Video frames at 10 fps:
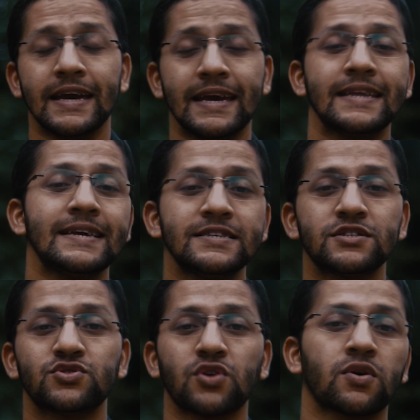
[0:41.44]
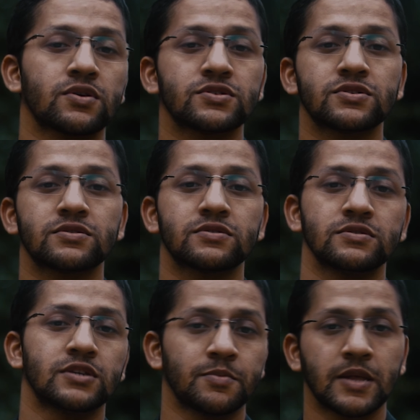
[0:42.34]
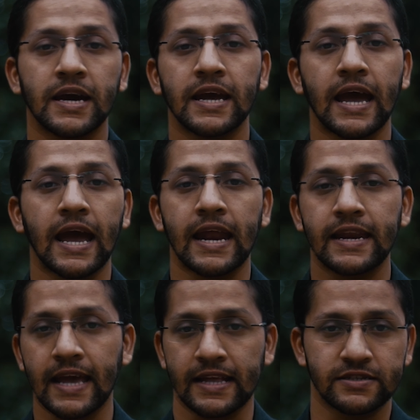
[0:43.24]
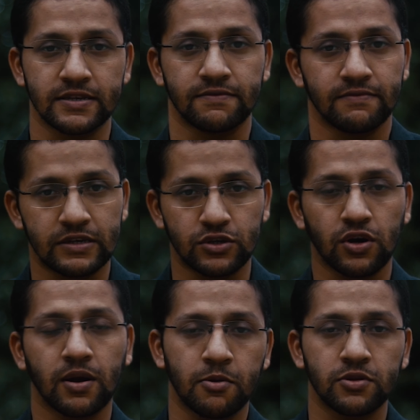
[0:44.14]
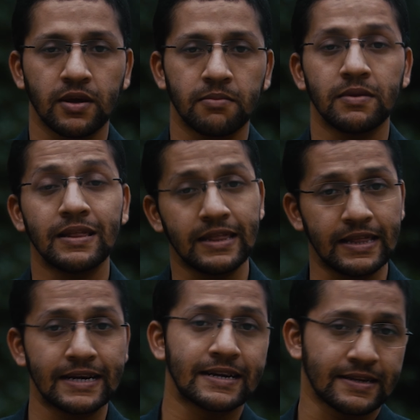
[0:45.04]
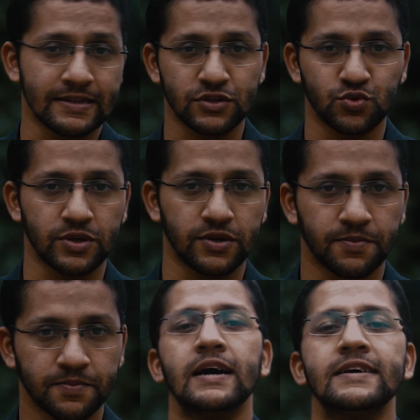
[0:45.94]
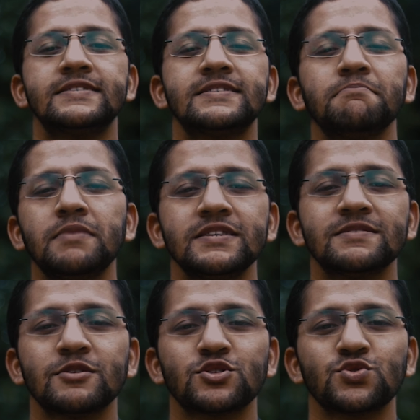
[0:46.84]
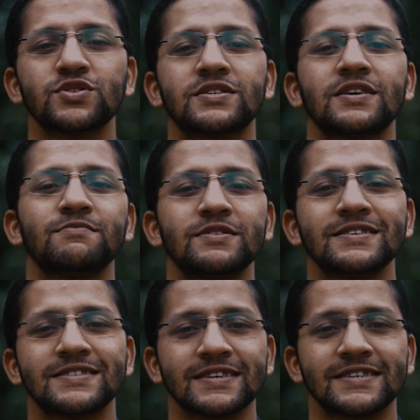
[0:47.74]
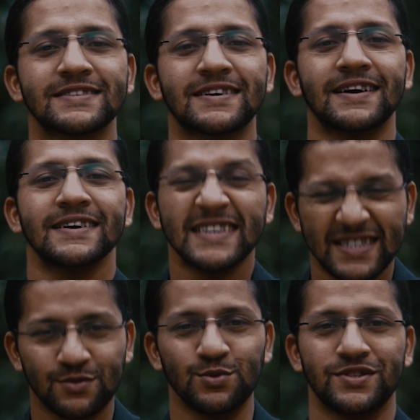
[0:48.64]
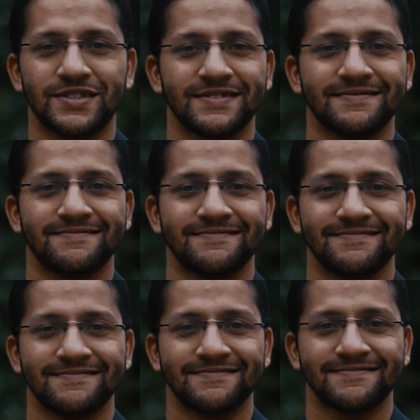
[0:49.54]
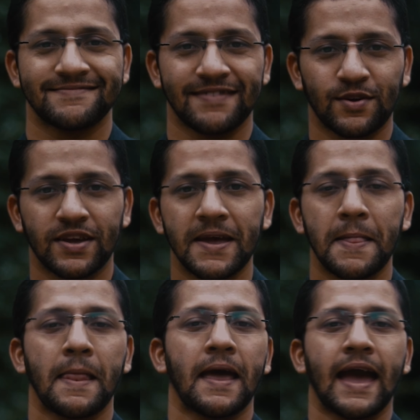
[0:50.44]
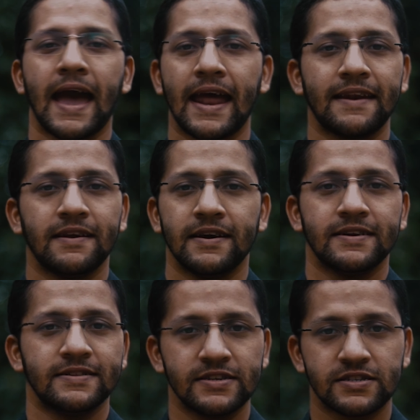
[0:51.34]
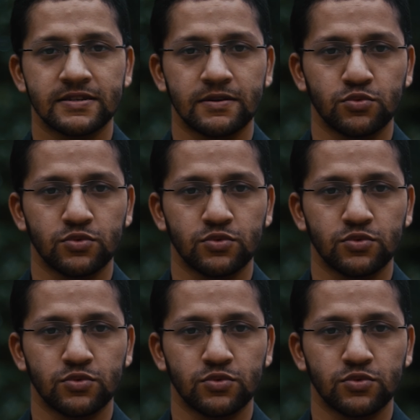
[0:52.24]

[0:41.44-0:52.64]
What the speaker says: Aries, Taurus, Gemini and Cancer. We will talk about them later in this video. Symbolism associated with this nakshatra is roots, okay, and this